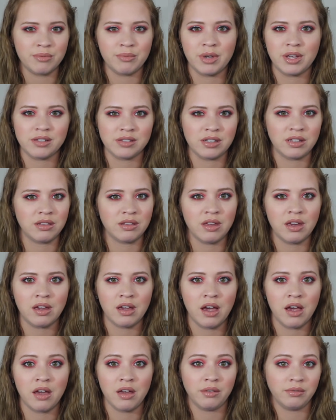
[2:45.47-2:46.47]
amazing
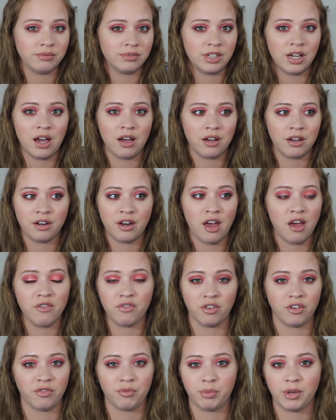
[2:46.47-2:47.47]
thing God could
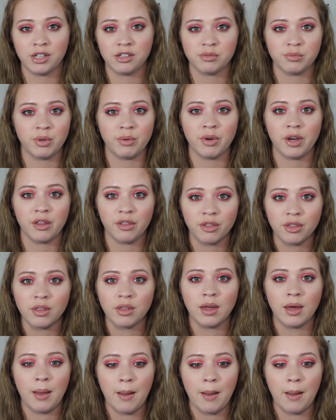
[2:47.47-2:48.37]
ever bless me with.